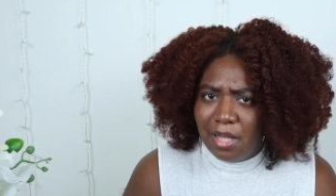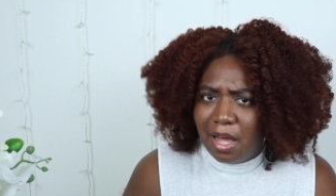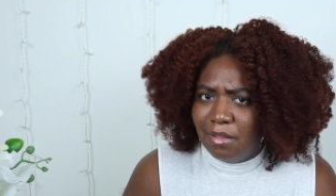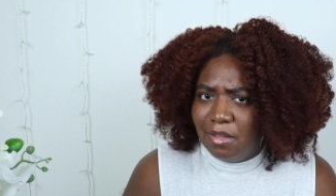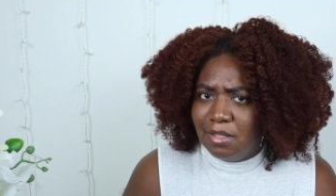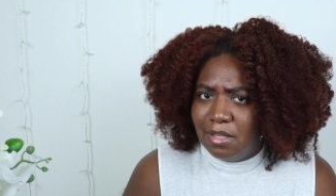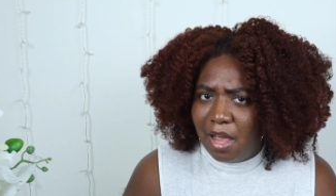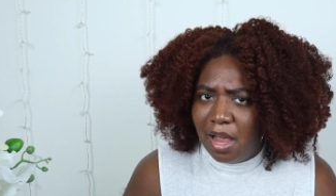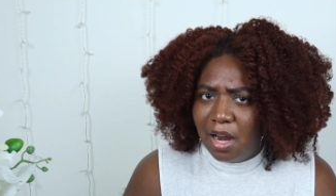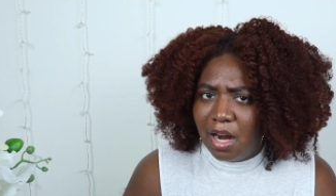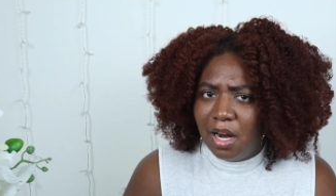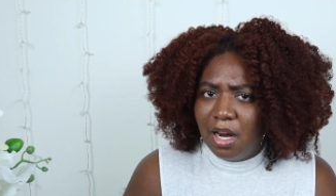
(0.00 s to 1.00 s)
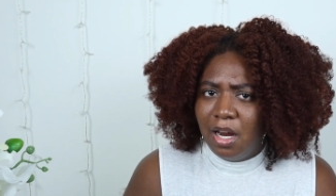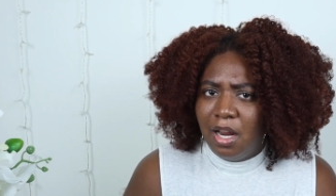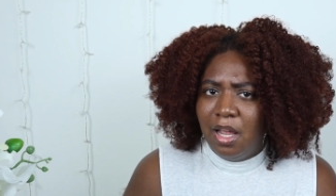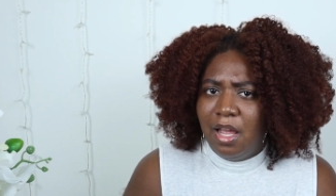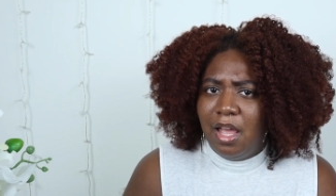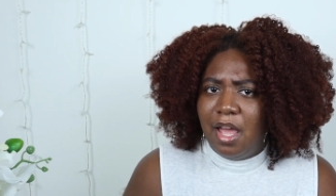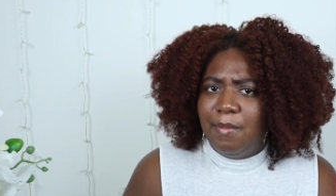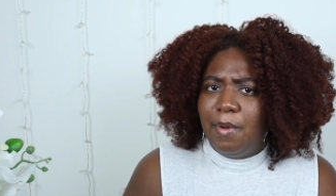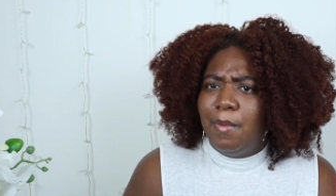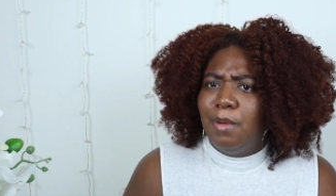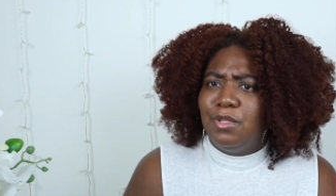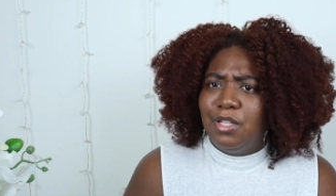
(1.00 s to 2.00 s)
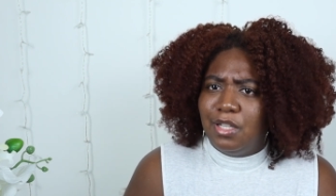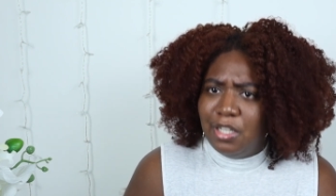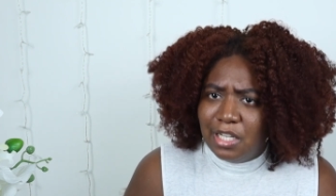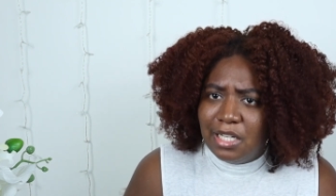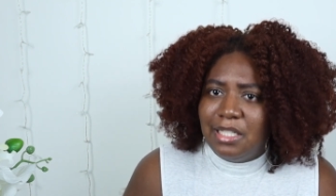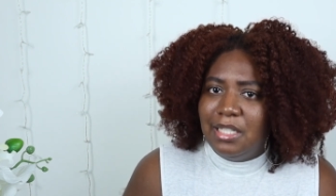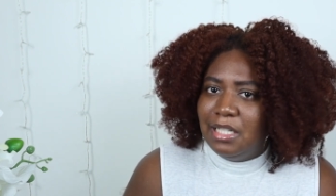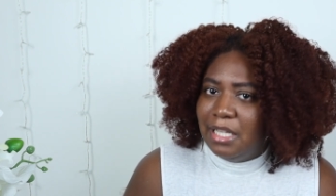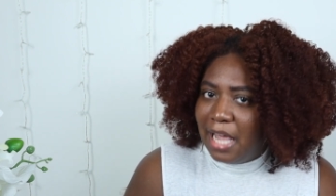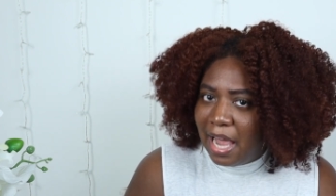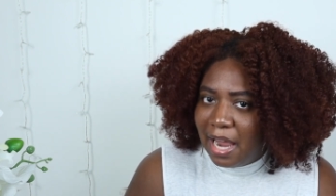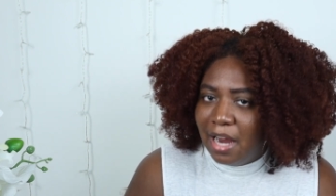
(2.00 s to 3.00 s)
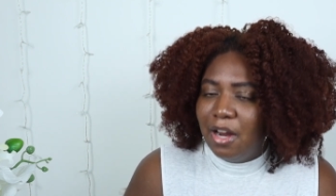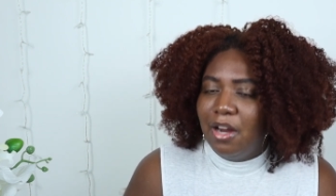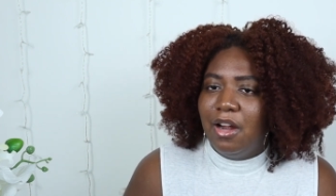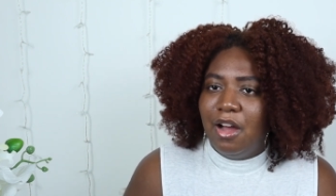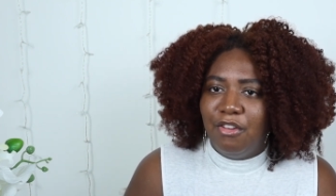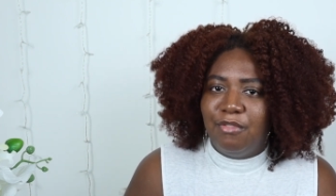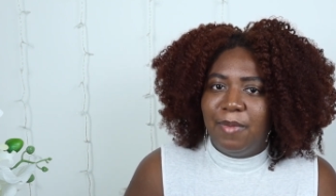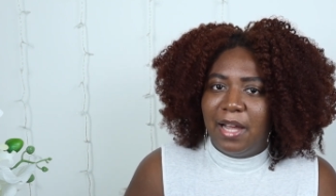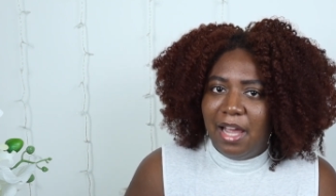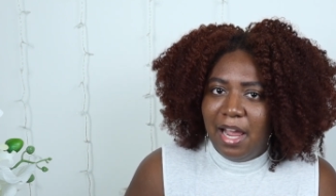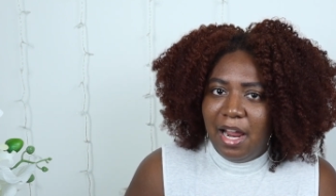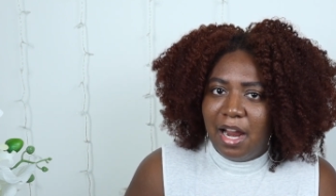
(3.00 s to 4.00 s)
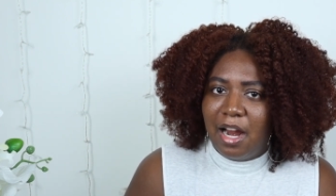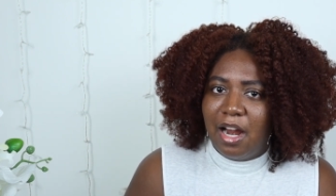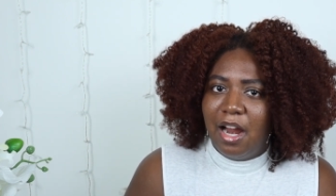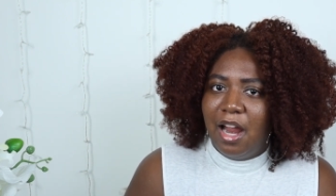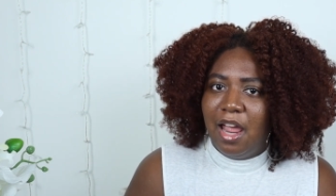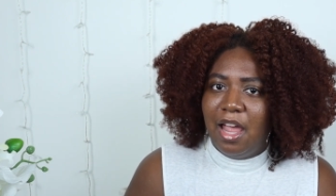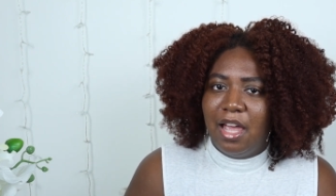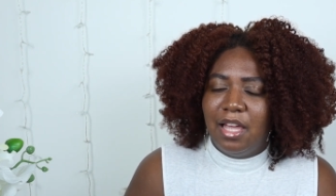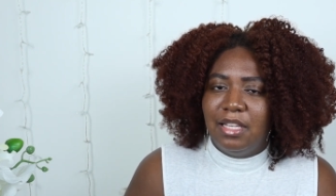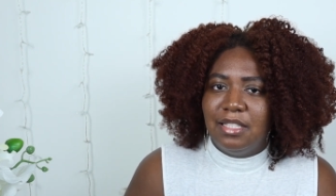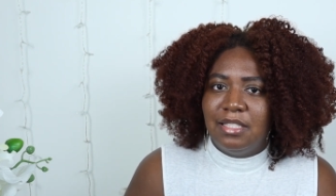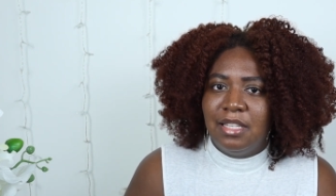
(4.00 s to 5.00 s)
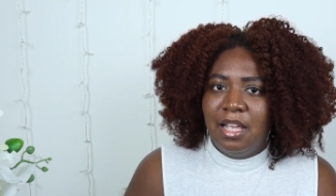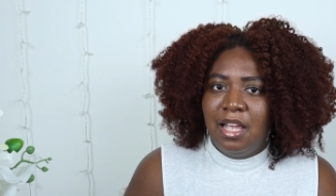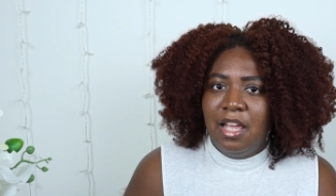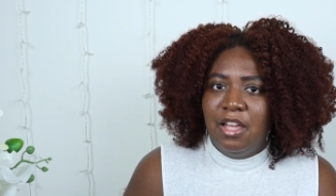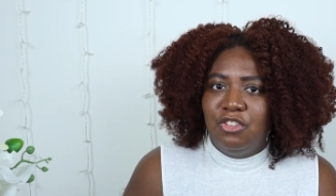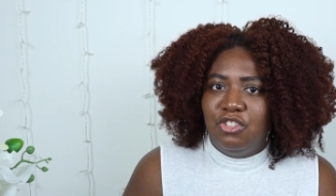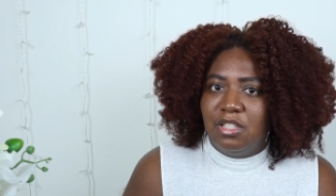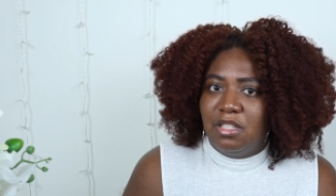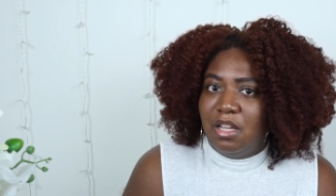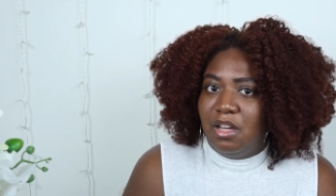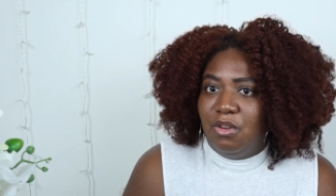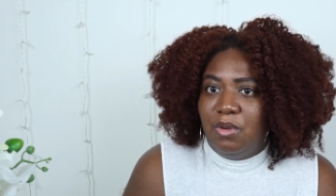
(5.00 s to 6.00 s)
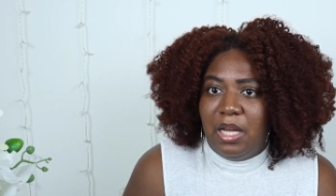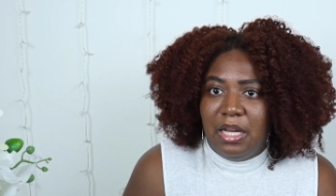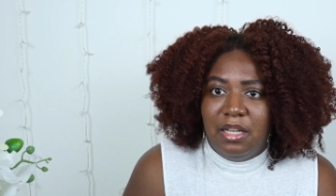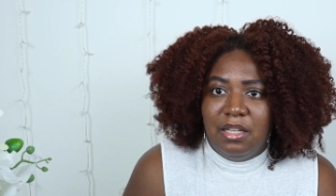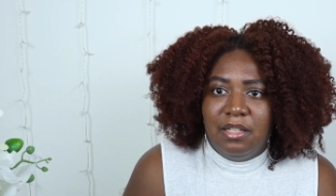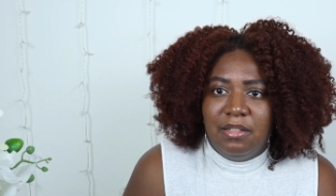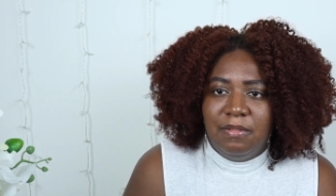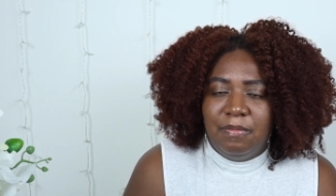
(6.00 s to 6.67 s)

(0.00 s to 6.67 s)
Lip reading: had this hair. And my mom took good care of my hair, and just like, okay,